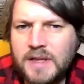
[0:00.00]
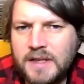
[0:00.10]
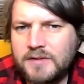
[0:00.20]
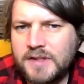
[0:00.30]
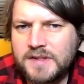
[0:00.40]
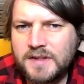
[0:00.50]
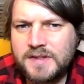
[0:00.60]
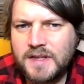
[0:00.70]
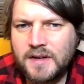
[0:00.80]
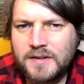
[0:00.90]
really interesting
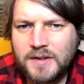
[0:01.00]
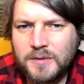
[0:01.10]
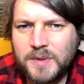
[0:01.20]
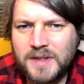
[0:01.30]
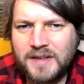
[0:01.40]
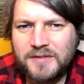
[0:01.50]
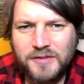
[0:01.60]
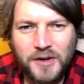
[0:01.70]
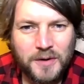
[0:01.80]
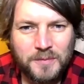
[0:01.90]
because they could be
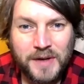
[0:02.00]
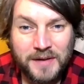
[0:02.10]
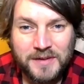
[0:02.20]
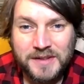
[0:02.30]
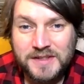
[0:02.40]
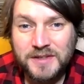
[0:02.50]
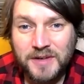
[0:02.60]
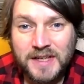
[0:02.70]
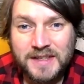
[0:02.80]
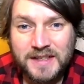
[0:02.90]
like forgotten people, and
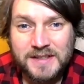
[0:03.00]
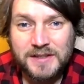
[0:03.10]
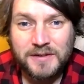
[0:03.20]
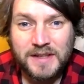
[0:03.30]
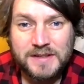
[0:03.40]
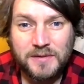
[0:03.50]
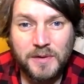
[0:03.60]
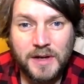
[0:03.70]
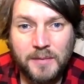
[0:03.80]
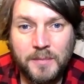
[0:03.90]
it's great that you're doing
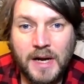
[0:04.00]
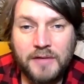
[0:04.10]
that.